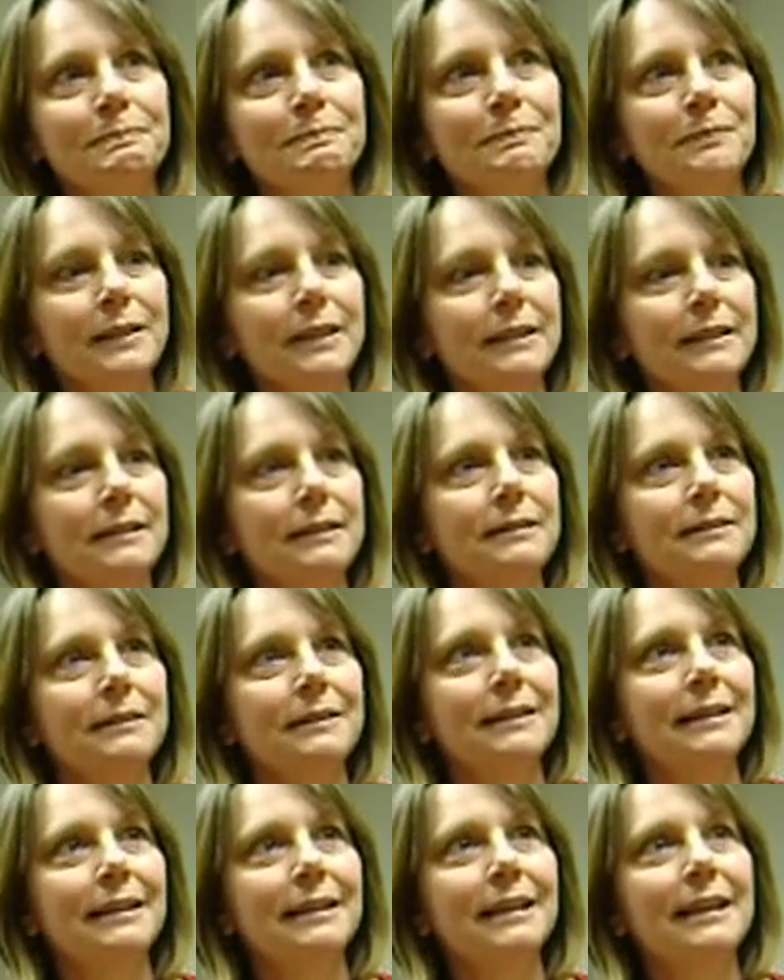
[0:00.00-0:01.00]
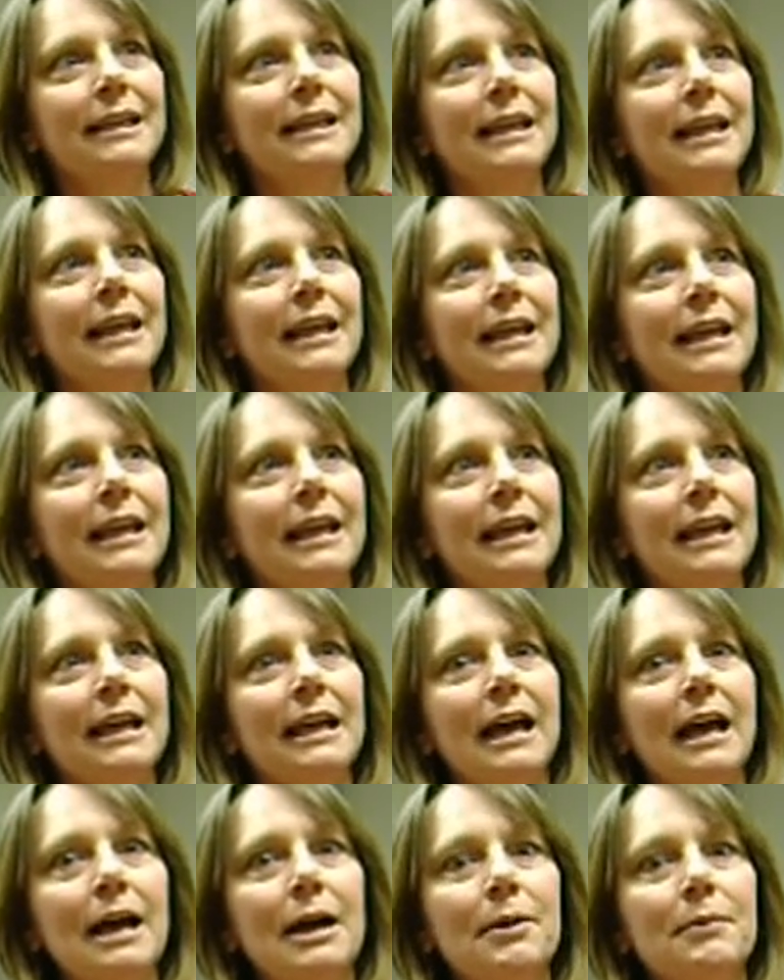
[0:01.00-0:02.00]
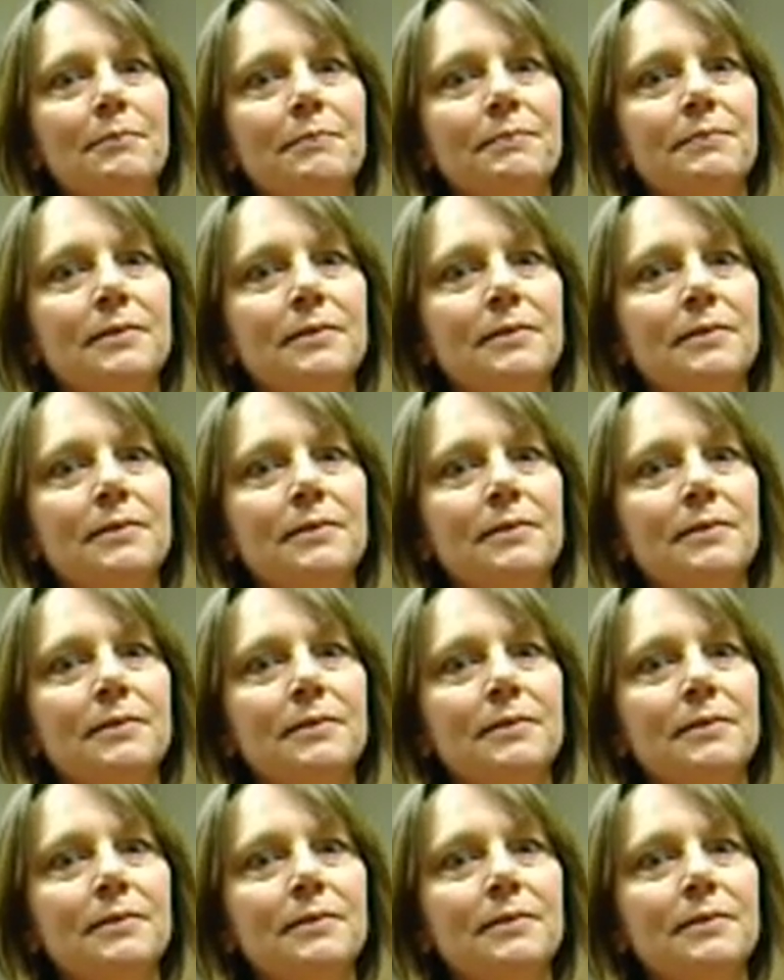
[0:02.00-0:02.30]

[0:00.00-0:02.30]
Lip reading: What do you mean by the timing? It's important.